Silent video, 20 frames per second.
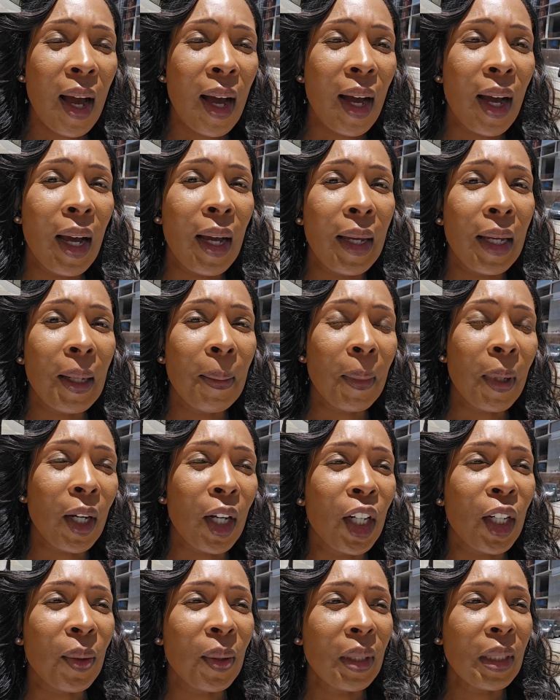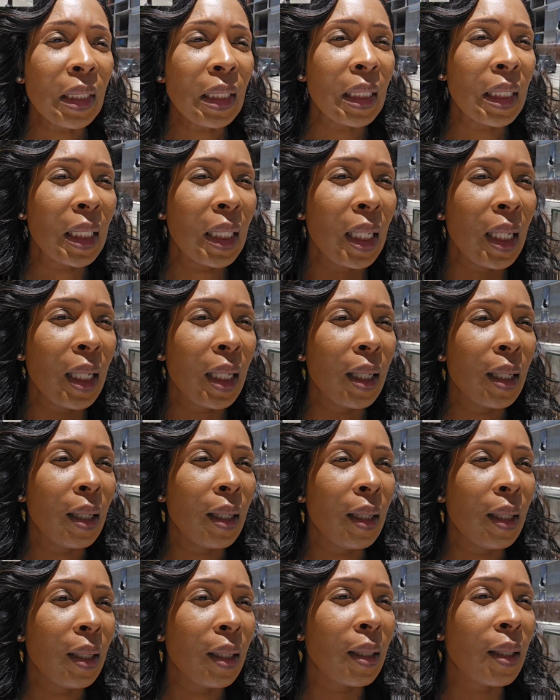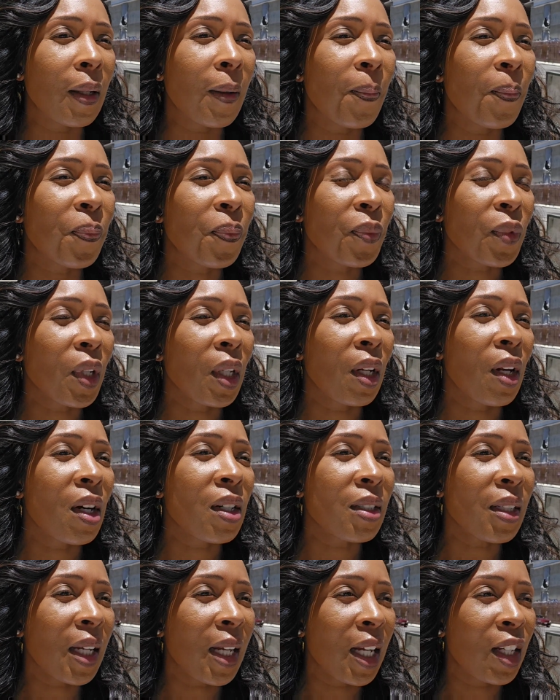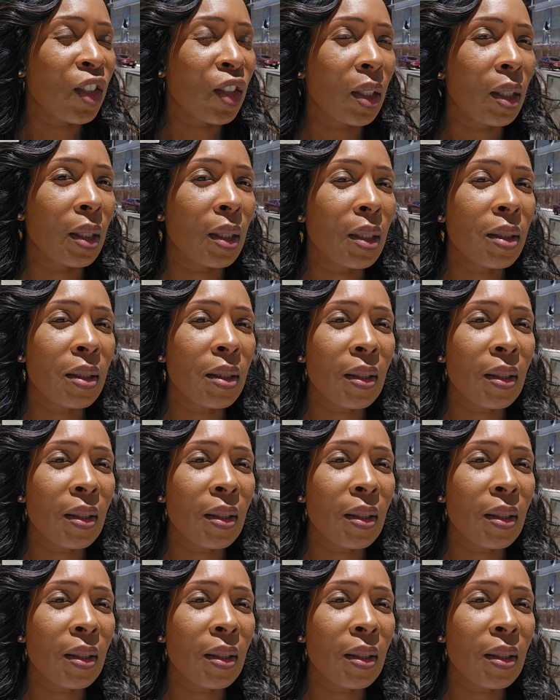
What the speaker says: I am currently in Los Angeles